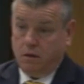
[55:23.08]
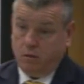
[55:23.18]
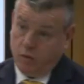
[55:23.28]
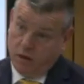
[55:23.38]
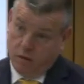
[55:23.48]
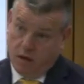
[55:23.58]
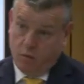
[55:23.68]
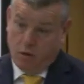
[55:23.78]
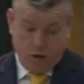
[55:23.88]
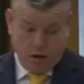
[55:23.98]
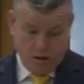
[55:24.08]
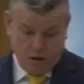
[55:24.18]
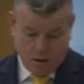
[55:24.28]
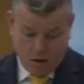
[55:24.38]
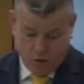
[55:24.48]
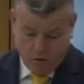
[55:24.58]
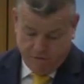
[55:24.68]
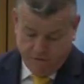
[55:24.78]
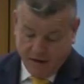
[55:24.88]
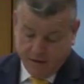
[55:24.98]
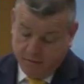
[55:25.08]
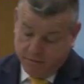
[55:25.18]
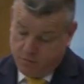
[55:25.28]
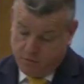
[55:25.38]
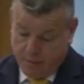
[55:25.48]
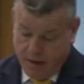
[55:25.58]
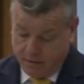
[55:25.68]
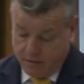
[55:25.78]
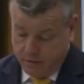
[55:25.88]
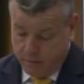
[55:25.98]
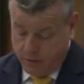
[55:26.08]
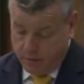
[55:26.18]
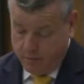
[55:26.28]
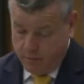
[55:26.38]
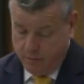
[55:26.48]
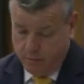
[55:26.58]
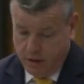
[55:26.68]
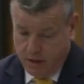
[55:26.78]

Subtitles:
Well, I would reflect back to my